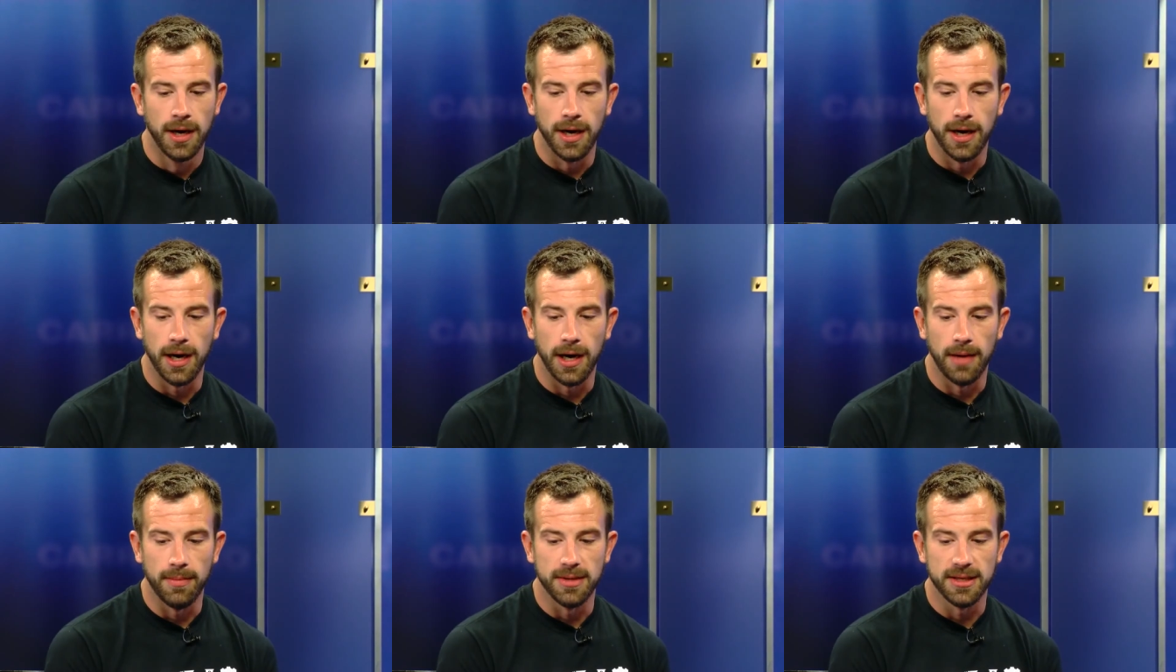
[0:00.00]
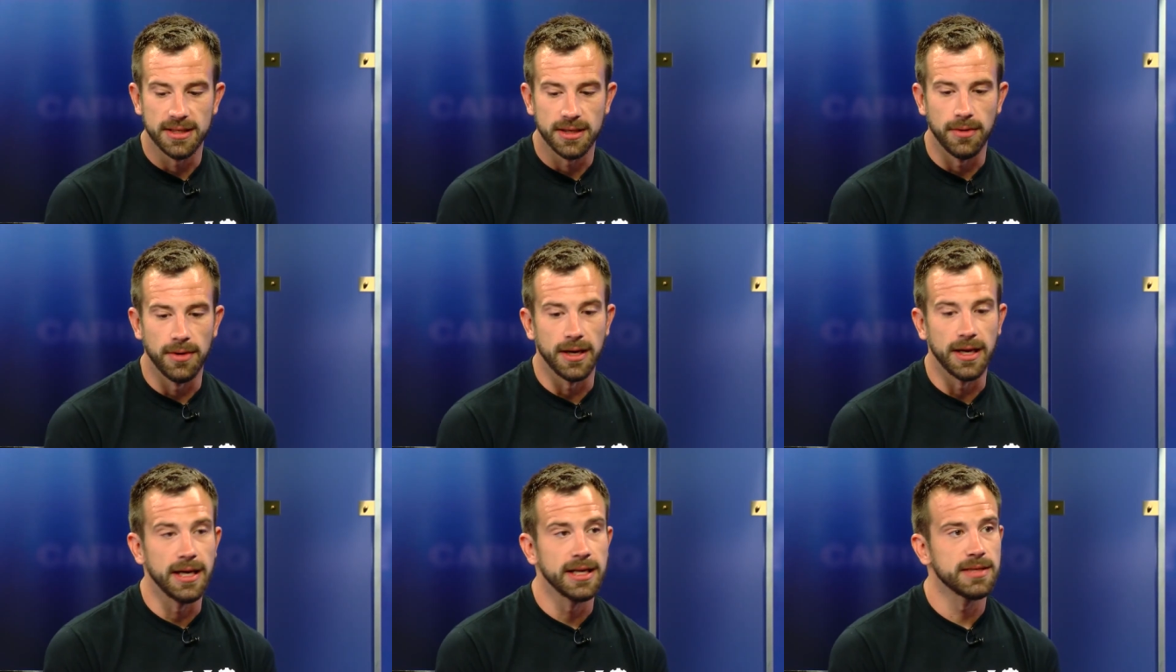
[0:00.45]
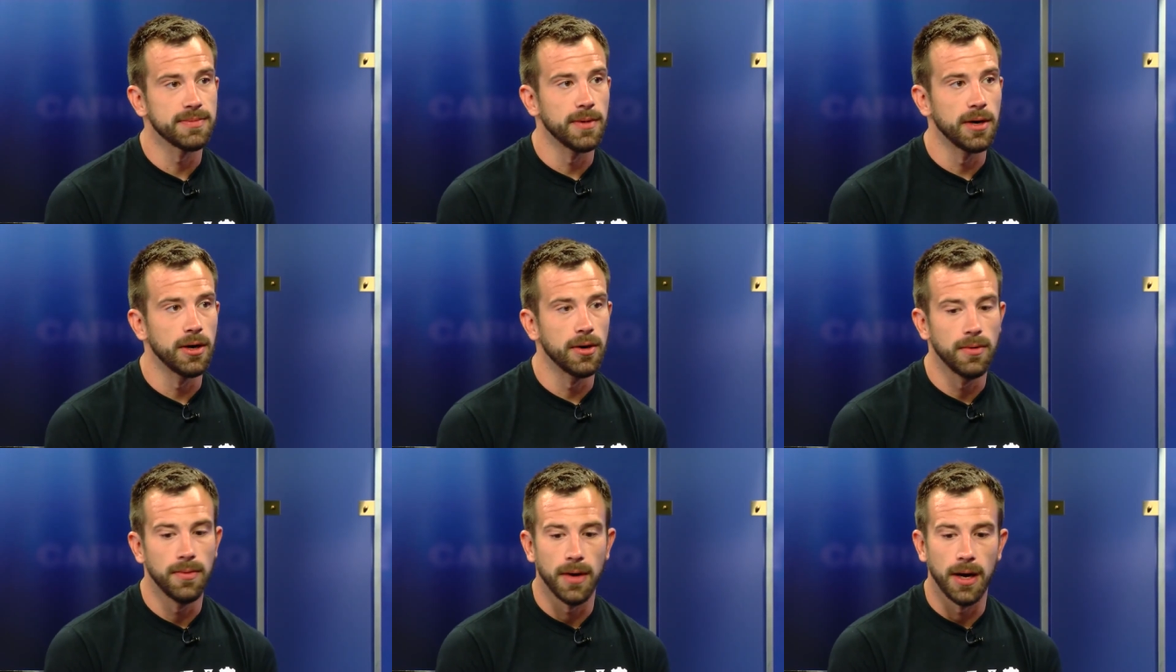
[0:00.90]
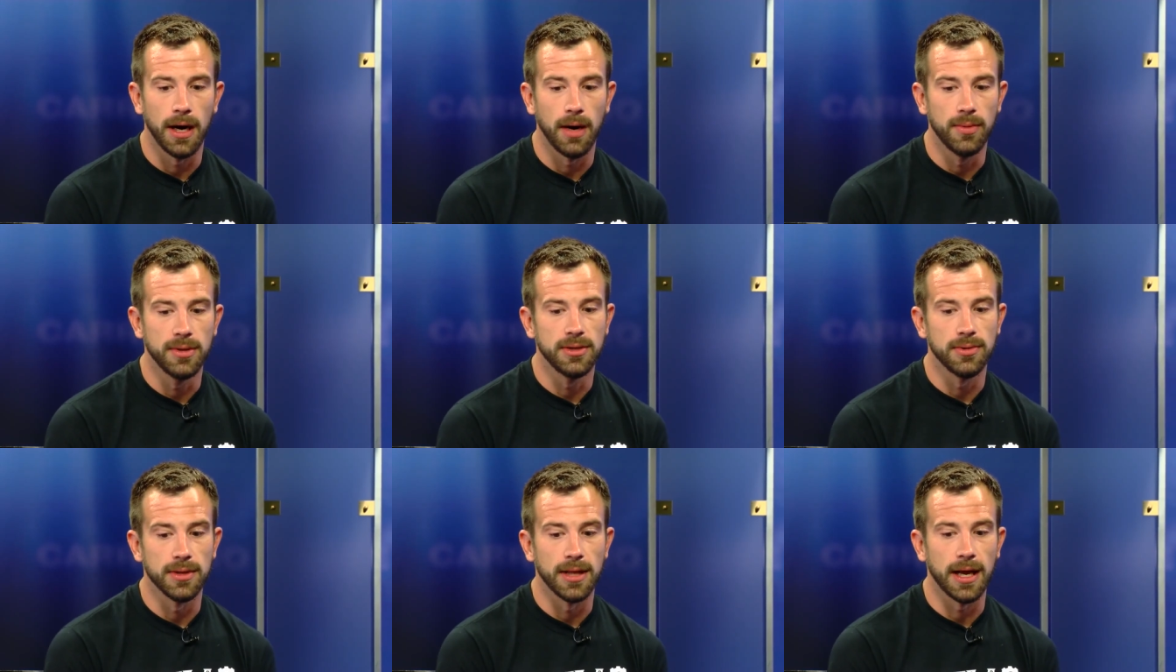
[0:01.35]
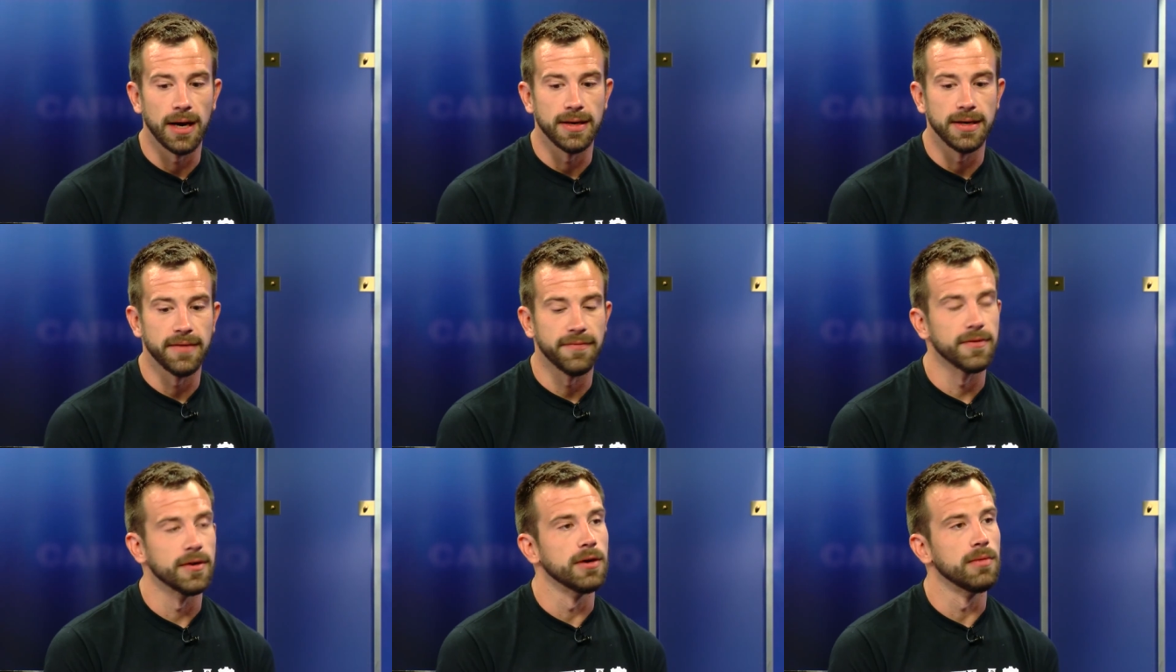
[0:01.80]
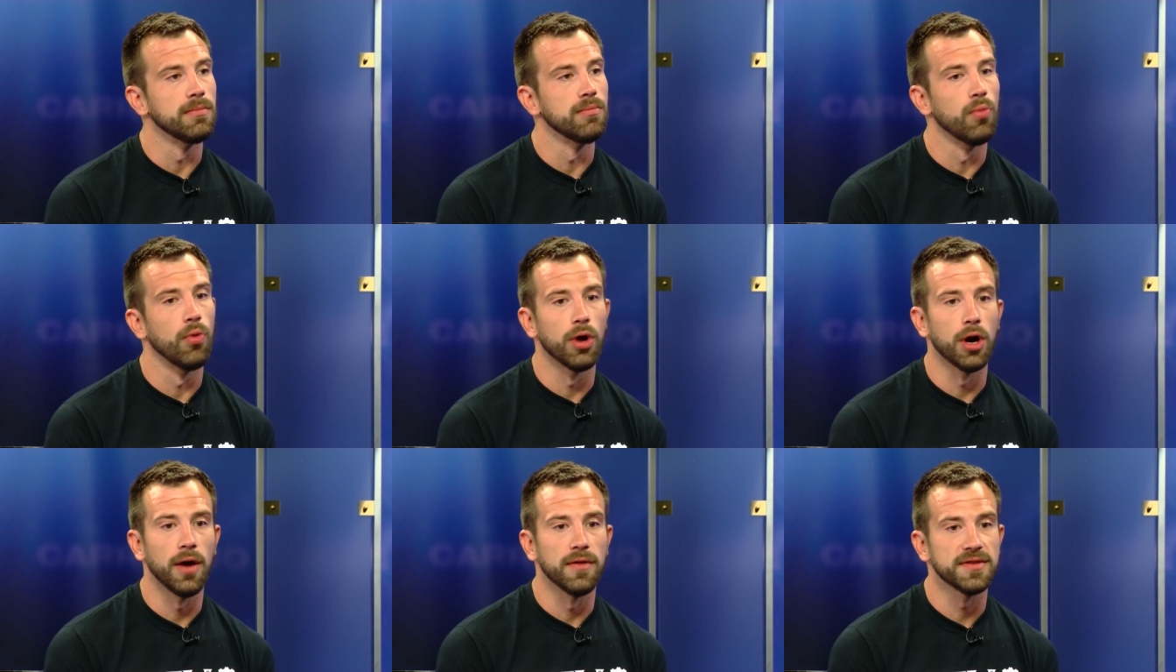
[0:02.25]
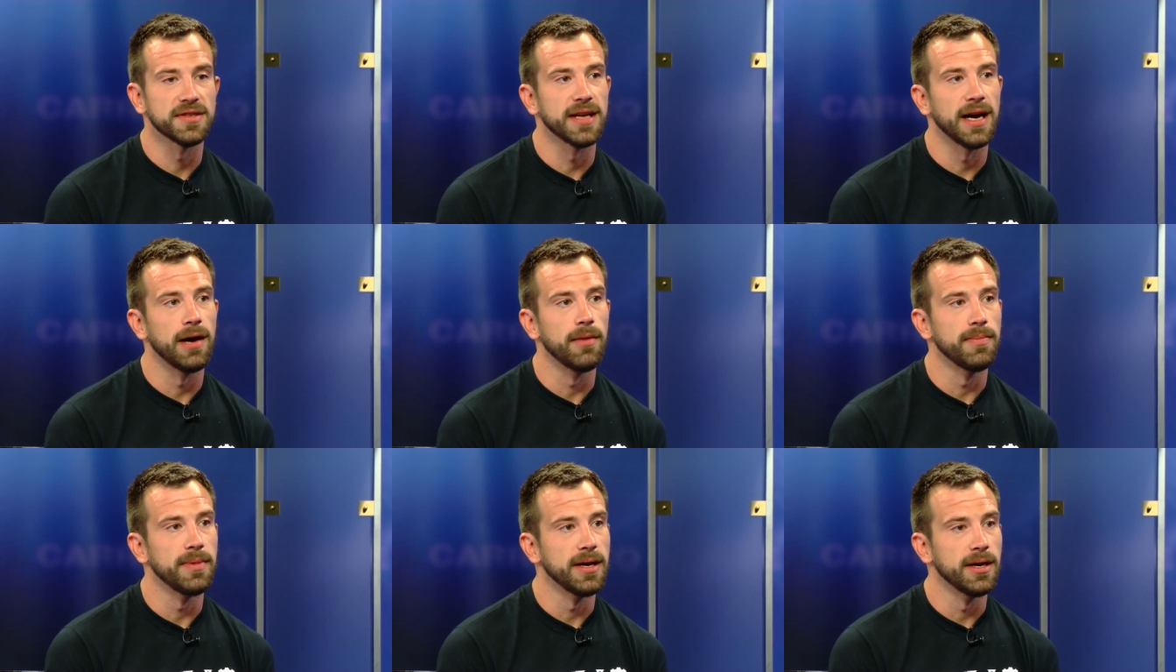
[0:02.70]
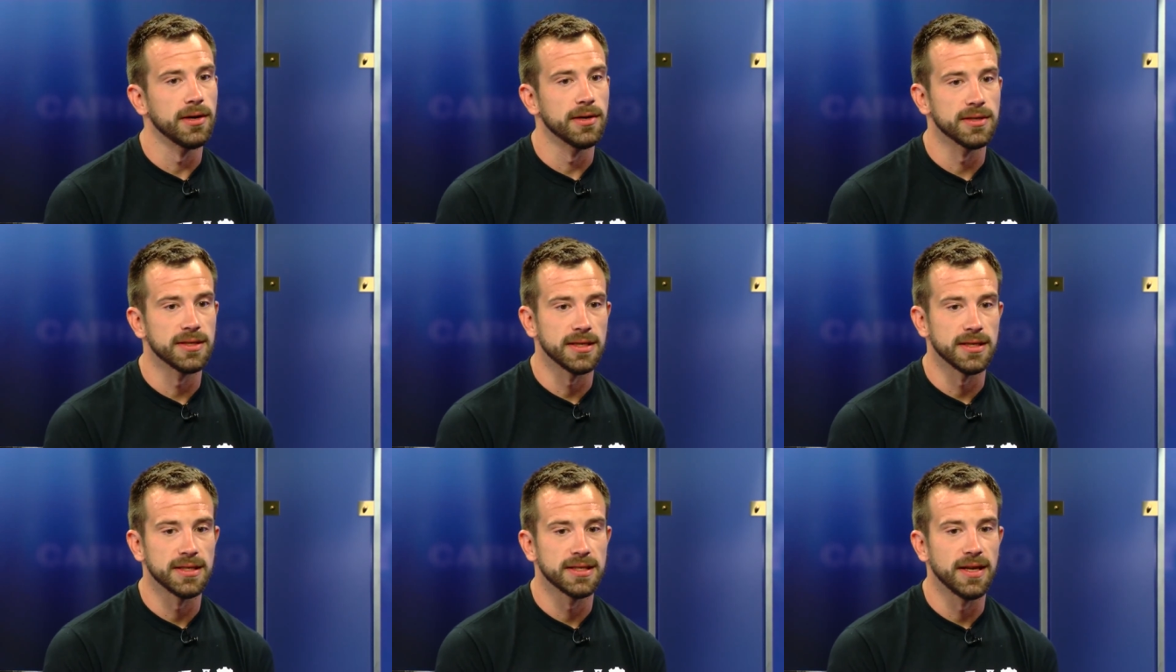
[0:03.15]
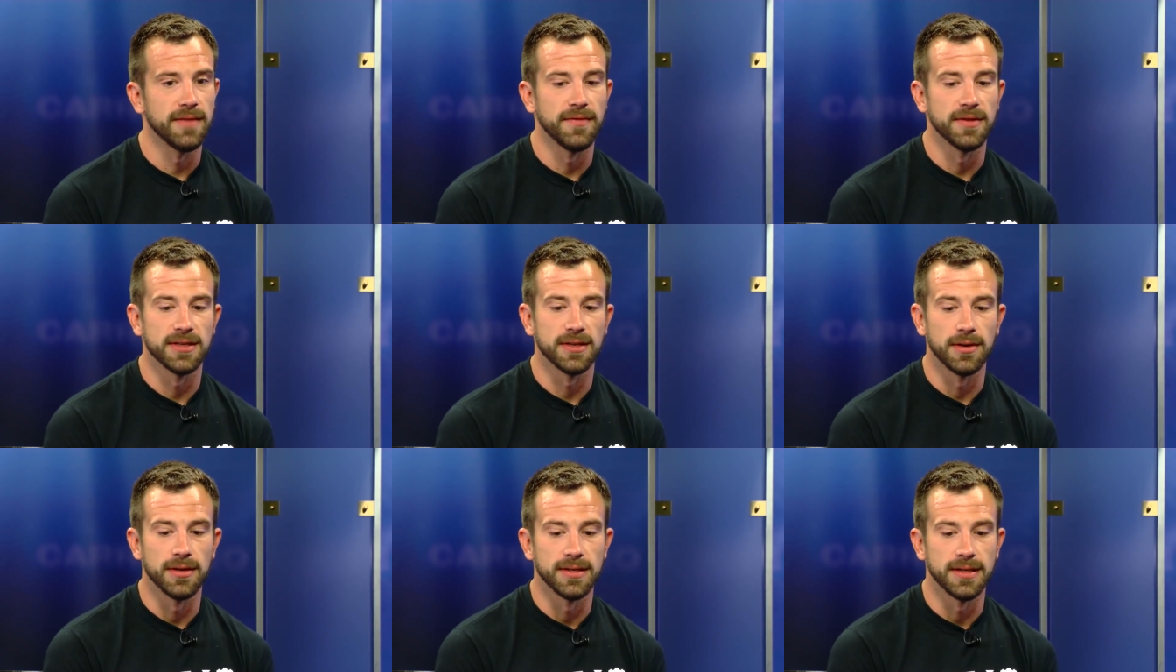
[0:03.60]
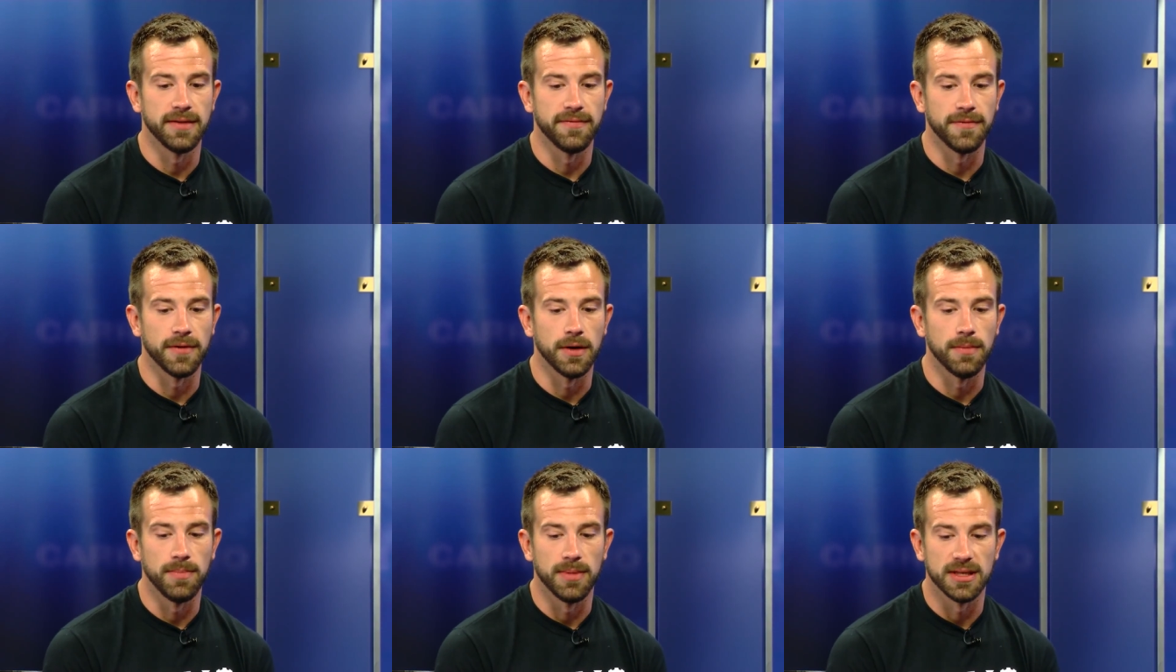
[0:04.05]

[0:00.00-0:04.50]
And so at Gizmo, we do a lot of different one-off style beers and stuff that's a little different,